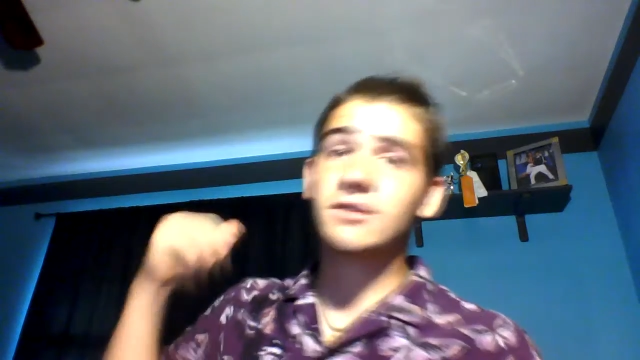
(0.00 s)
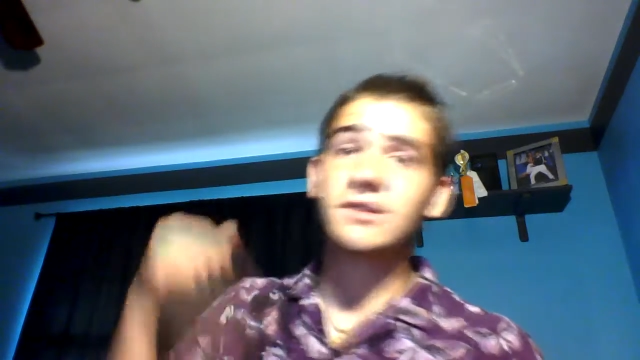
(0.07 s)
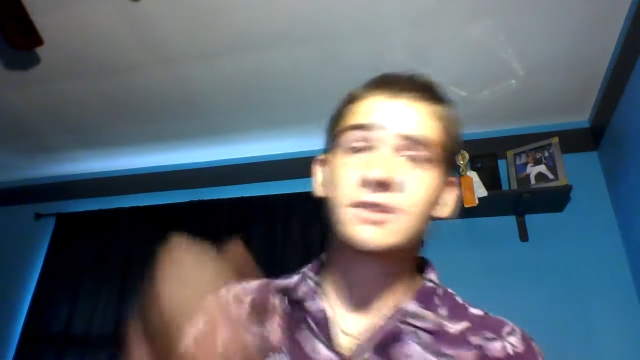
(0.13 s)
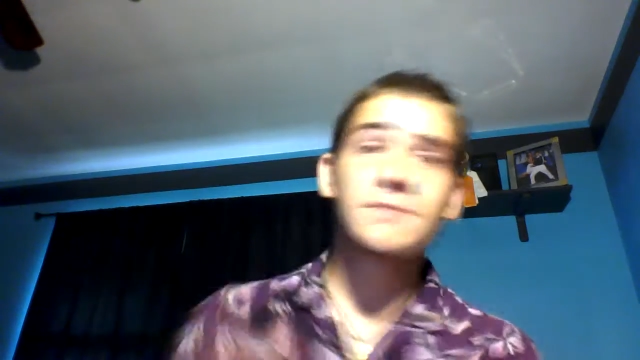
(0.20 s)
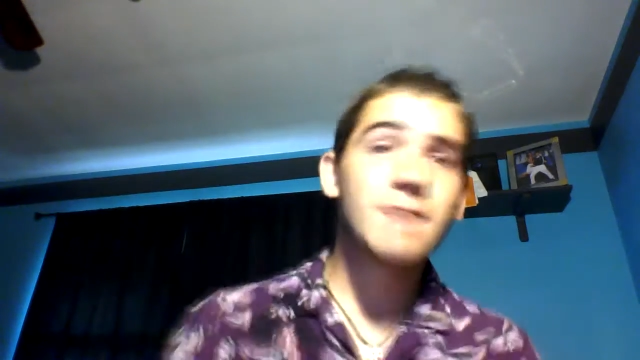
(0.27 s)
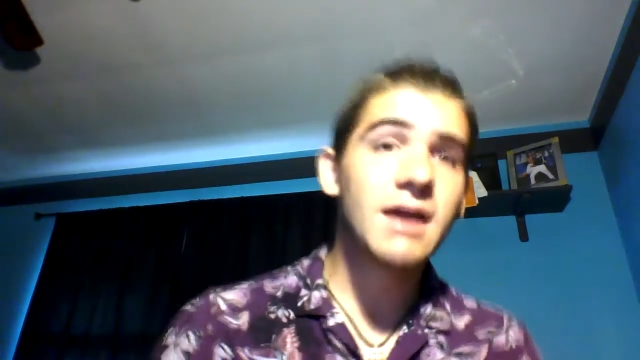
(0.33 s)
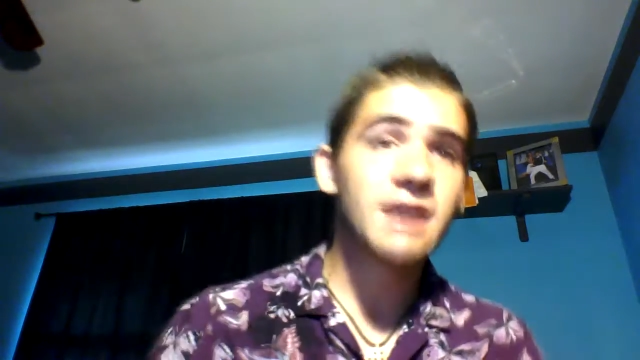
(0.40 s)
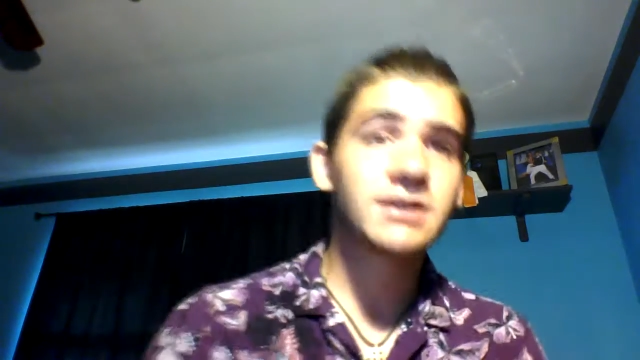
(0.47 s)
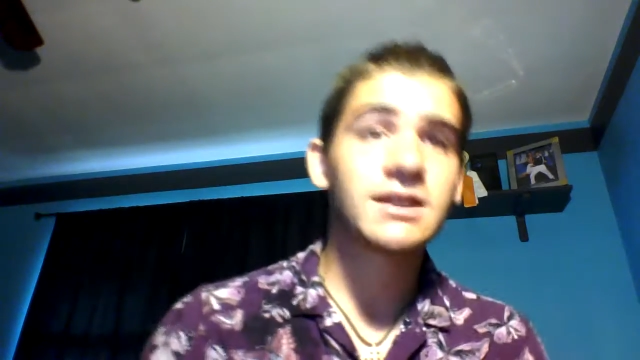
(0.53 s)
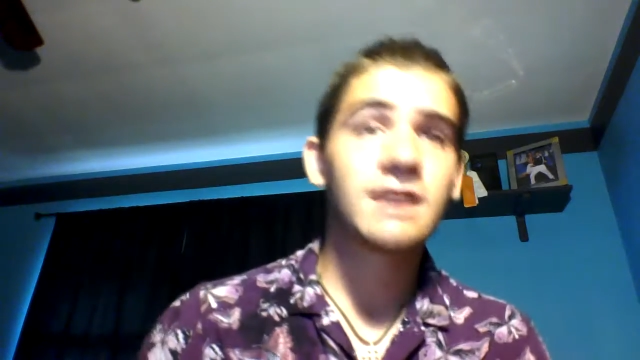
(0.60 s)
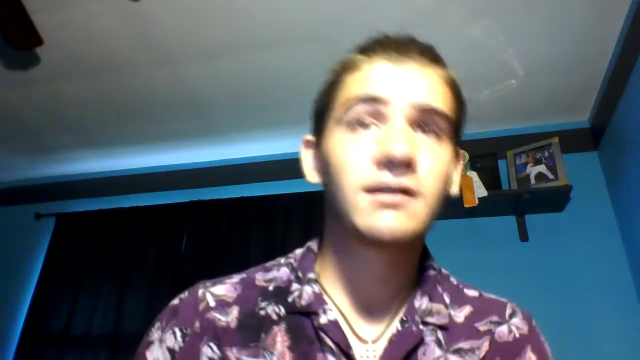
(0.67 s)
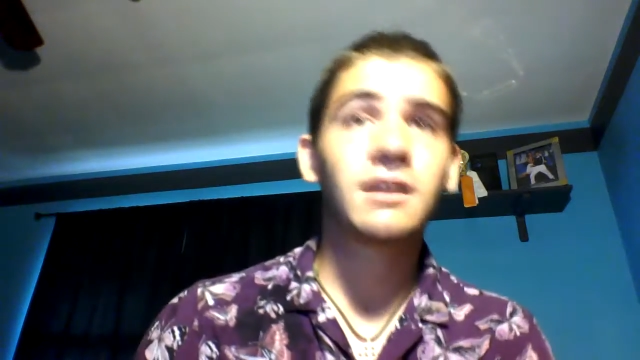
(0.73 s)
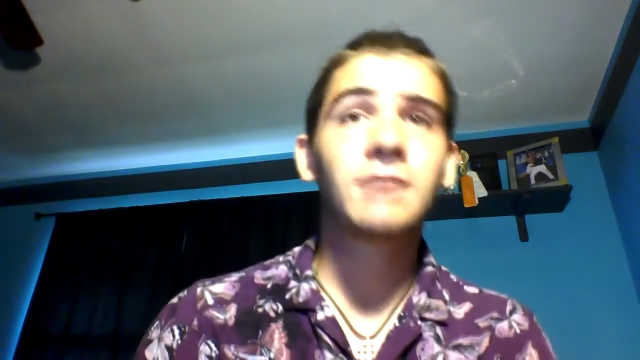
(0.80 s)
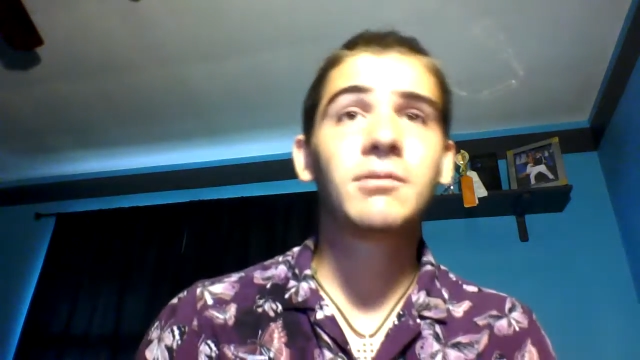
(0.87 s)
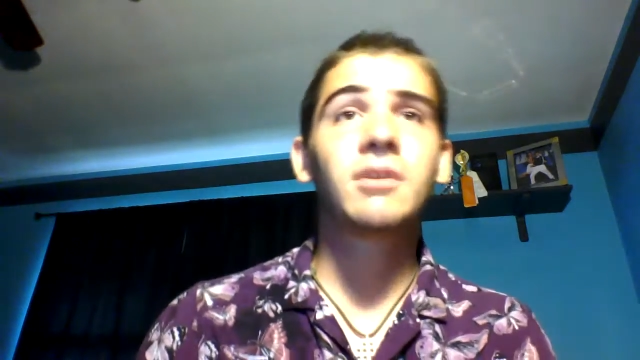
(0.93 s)
smash
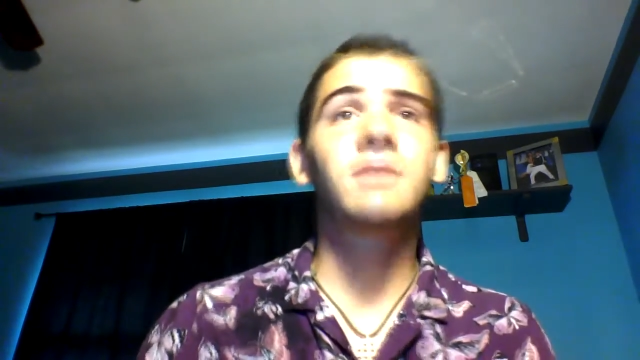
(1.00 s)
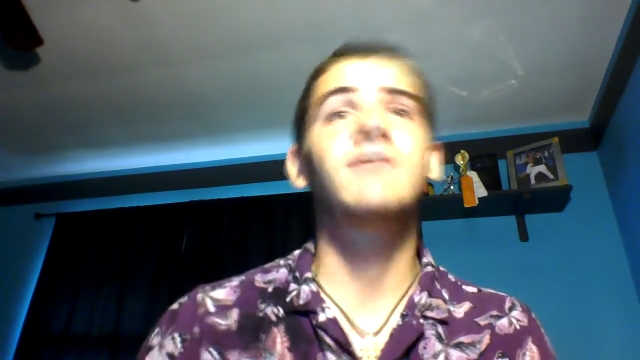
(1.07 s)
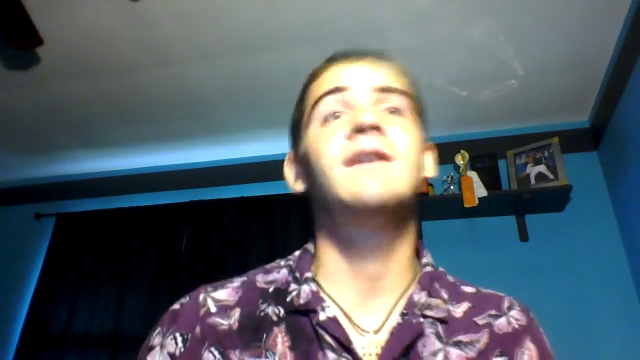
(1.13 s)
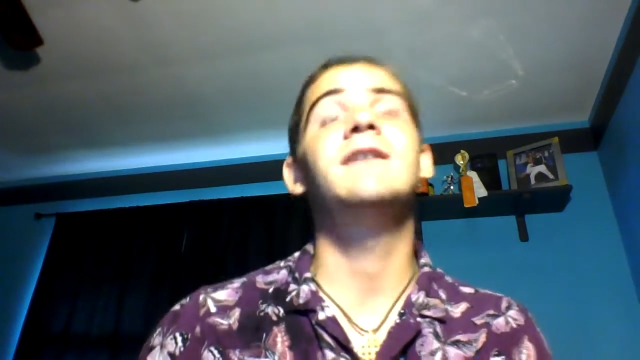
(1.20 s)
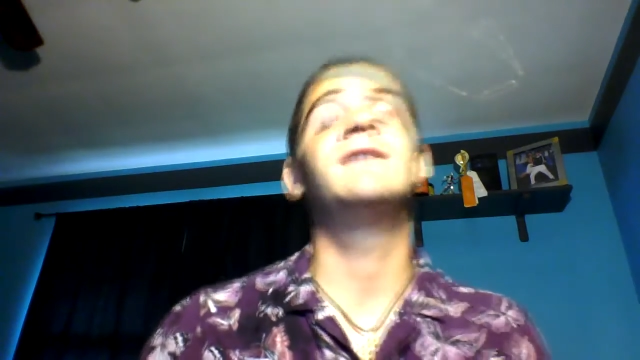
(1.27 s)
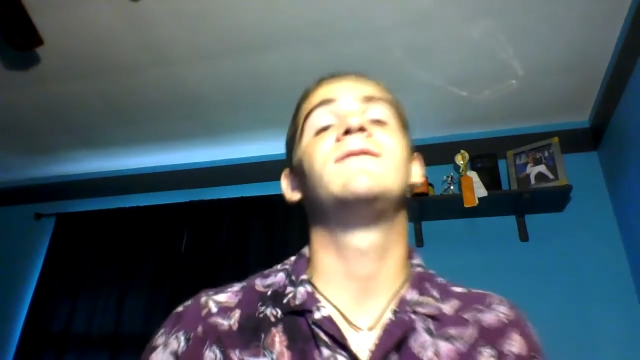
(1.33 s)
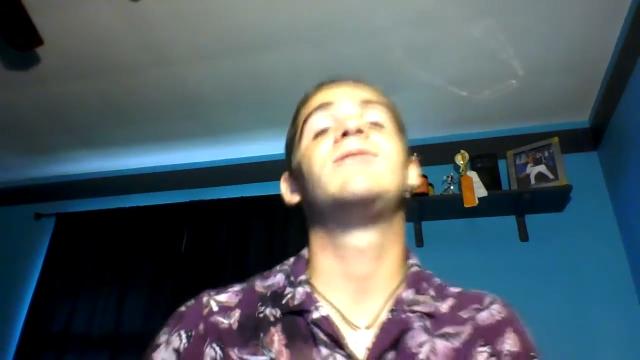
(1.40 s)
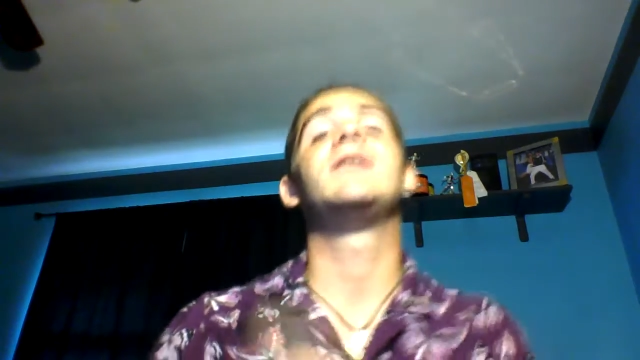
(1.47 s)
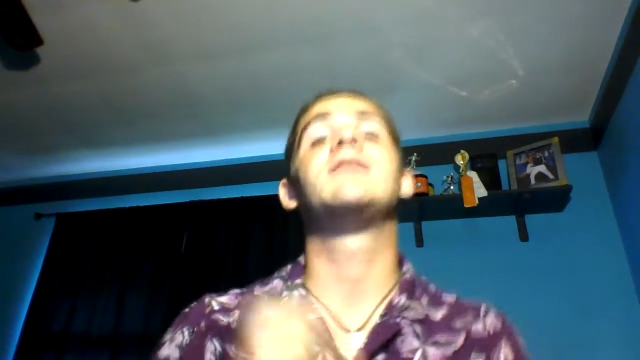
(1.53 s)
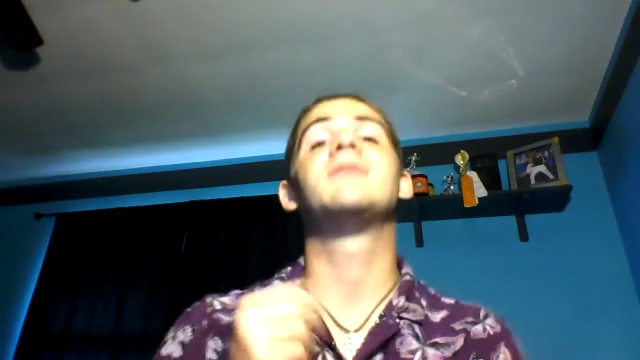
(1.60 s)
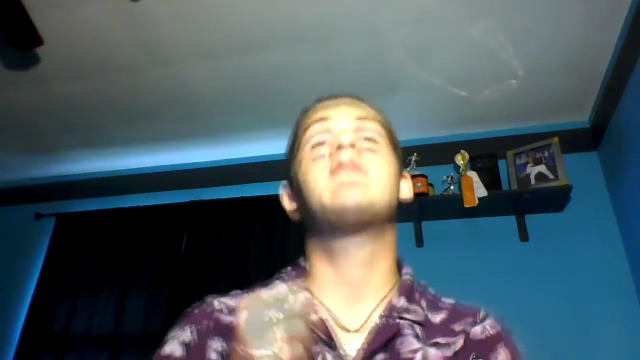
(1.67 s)
that like button right in the face,